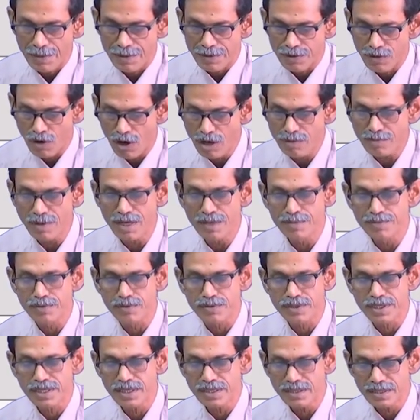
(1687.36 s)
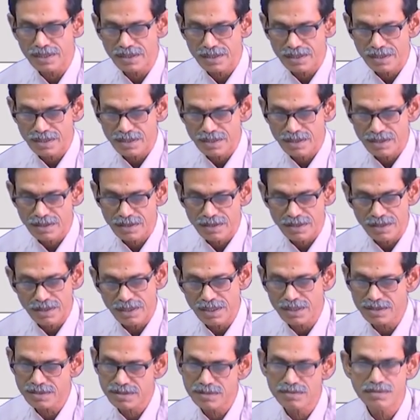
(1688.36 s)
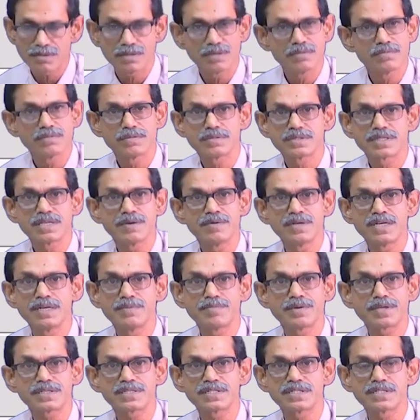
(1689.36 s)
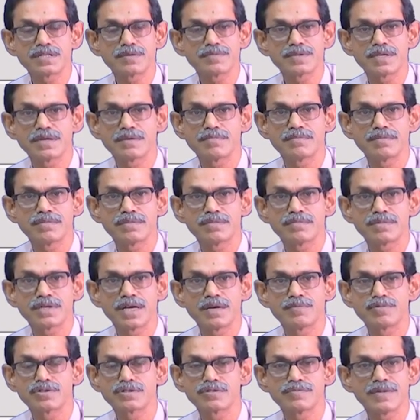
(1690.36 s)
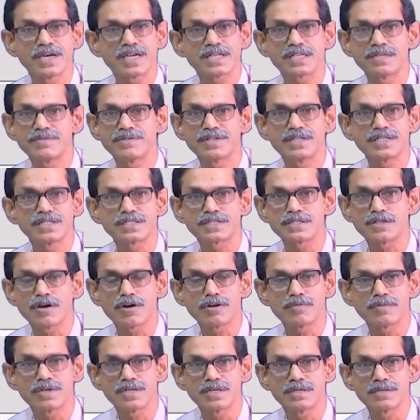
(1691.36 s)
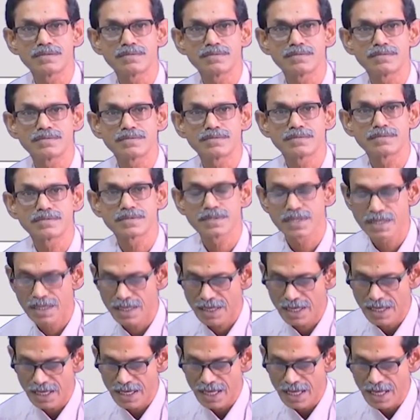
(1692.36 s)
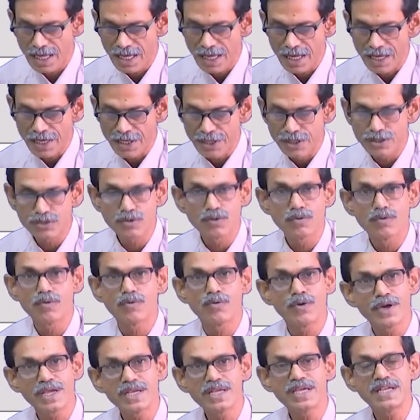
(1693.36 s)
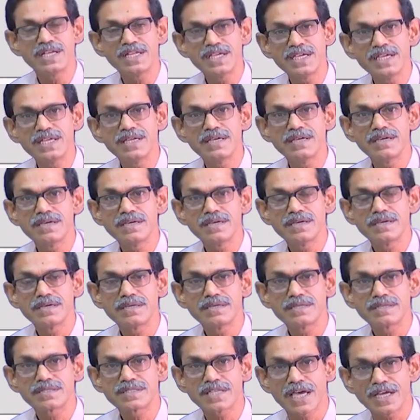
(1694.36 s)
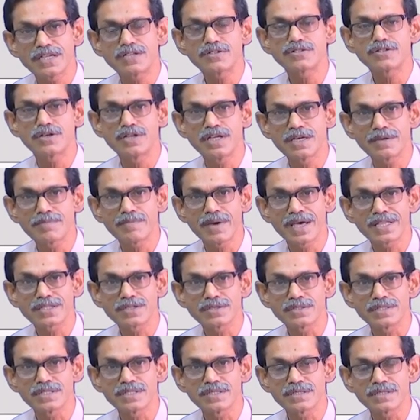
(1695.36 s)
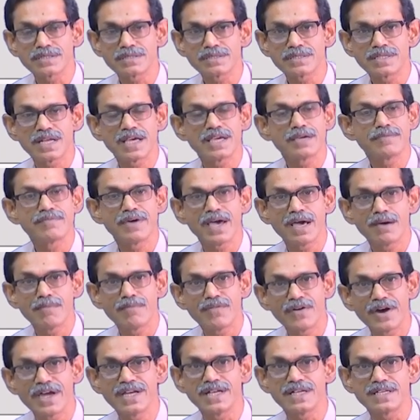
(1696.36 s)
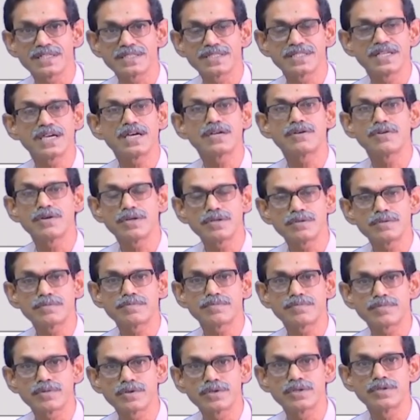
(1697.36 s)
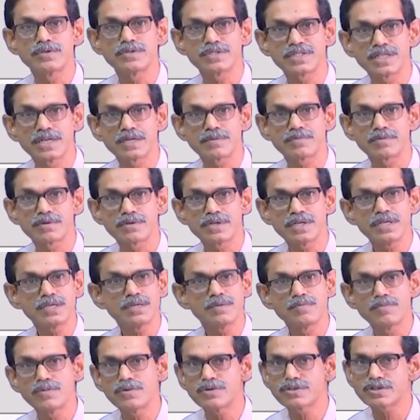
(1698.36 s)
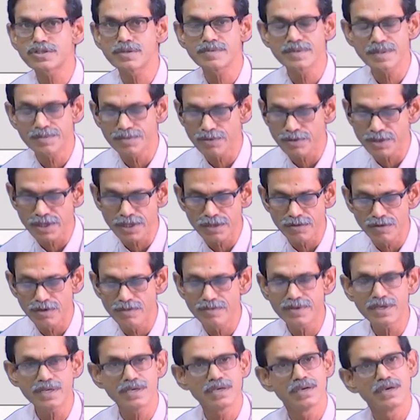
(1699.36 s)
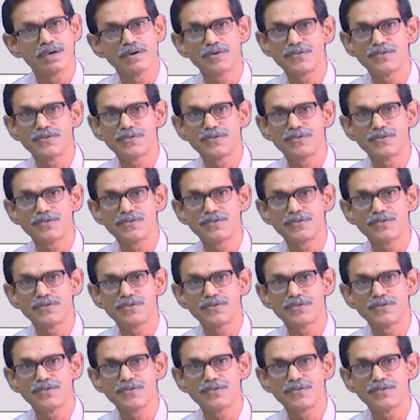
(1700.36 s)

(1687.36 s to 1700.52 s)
Normal protein is 70% of the ribosome activity is normal. So, when any cytosolic pathogen like virus, they are going to produce their protein, most of the protein will be